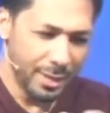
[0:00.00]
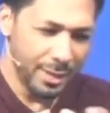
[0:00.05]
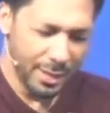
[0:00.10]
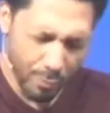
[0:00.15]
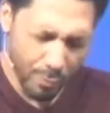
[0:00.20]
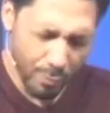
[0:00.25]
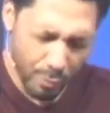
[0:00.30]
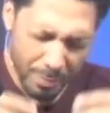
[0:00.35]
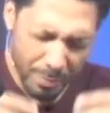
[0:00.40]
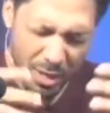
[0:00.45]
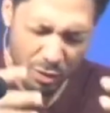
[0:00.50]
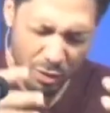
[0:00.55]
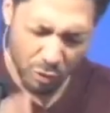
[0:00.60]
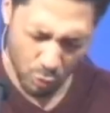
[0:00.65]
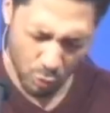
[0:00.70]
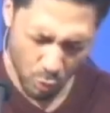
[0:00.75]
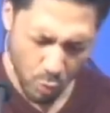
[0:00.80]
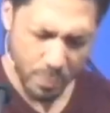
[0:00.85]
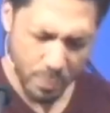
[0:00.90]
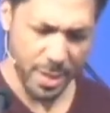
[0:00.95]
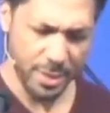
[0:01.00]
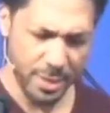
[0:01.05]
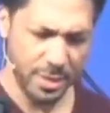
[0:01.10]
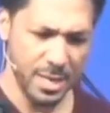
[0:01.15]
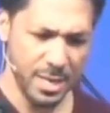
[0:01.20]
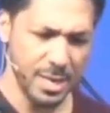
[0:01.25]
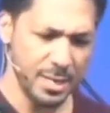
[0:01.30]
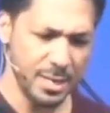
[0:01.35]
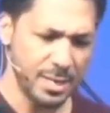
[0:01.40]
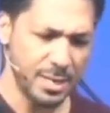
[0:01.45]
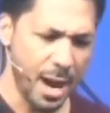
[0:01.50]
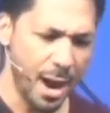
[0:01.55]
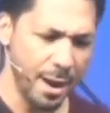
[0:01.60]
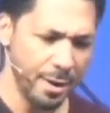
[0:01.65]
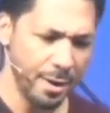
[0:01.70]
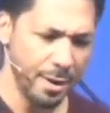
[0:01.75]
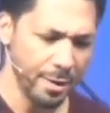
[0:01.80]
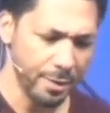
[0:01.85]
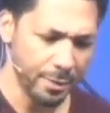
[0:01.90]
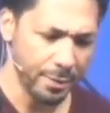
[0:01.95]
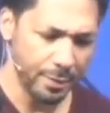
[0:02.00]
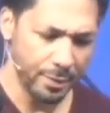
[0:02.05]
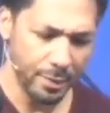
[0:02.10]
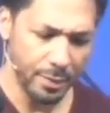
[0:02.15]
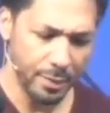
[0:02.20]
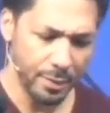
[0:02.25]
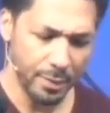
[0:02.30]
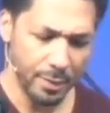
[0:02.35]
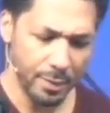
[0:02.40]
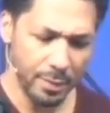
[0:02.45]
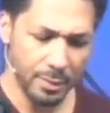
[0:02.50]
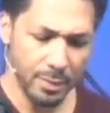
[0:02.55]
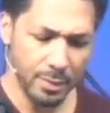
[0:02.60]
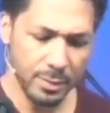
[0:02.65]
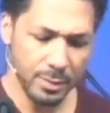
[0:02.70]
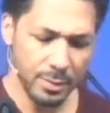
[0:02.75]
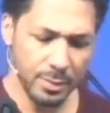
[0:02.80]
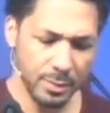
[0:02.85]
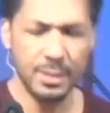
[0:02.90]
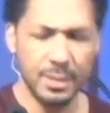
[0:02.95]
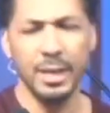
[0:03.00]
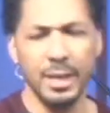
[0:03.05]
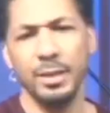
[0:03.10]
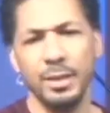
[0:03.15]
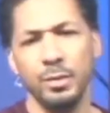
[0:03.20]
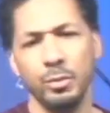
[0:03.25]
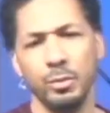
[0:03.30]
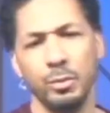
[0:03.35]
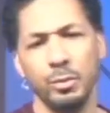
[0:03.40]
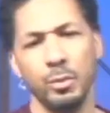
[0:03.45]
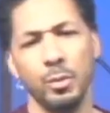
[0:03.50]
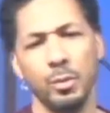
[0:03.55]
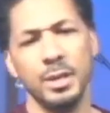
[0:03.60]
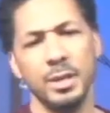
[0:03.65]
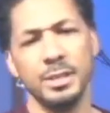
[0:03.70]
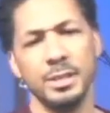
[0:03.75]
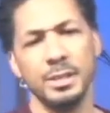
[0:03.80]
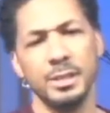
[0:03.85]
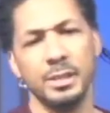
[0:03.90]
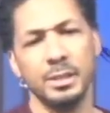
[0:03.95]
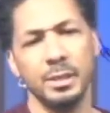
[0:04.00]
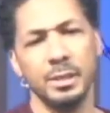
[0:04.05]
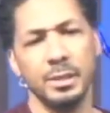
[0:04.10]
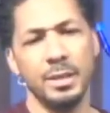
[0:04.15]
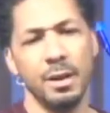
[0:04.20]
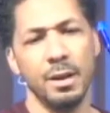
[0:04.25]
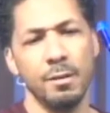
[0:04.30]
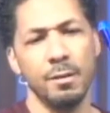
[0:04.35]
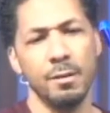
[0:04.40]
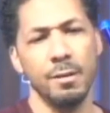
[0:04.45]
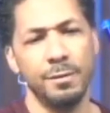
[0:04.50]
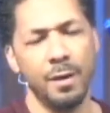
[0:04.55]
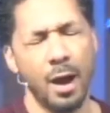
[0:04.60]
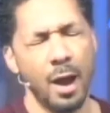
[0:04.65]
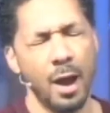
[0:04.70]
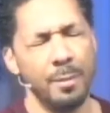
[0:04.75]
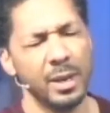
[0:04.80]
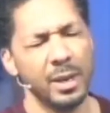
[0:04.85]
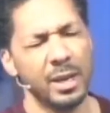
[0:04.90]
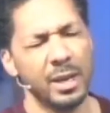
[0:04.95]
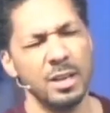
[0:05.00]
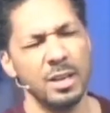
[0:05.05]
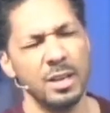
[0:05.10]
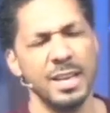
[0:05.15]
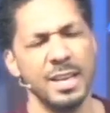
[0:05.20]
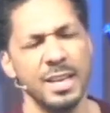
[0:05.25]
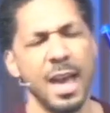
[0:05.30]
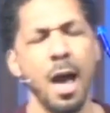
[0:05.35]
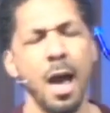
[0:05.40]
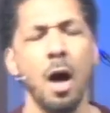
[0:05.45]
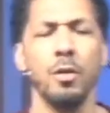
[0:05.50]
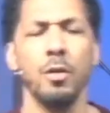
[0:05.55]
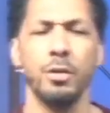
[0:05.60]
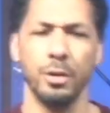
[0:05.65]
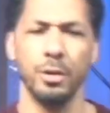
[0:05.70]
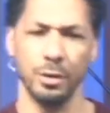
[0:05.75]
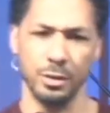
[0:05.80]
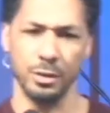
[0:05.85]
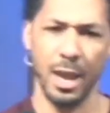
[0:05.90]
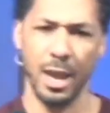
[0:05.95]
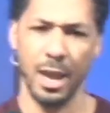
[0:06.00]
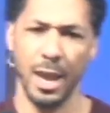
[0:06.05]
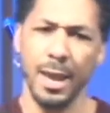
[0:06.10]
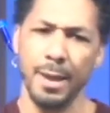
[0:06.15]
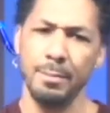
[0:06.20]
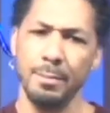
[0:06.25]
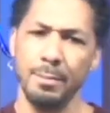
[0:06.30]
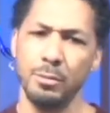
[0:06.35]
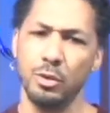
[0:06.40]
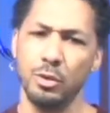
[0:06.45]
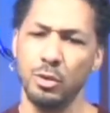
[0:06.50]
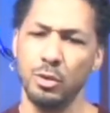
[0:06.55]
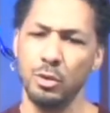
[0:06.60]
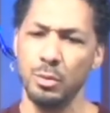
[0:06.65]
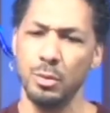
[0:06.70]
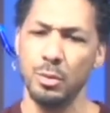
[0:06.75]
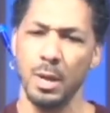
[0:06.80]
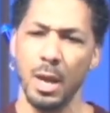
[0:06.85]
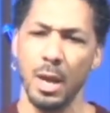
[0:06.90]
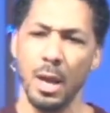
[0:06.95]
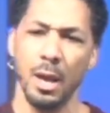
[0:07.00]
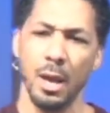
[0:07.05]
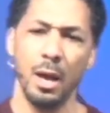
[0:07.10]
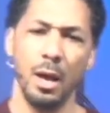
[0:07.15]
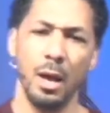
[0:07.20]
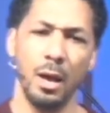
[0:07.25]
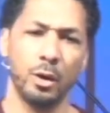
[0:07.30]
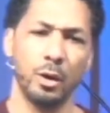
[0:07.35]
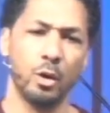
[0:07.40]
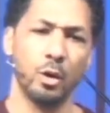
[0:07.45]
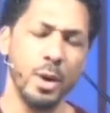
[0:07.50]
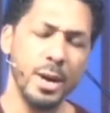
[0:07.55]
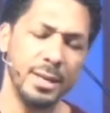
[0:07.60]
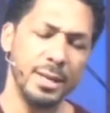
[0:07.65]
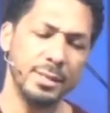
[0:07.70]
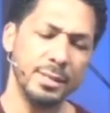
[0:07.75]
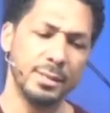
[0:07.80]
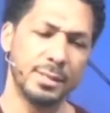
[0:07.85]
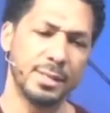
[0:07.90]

would be assumed that the entire city was terrified because the elders came to greet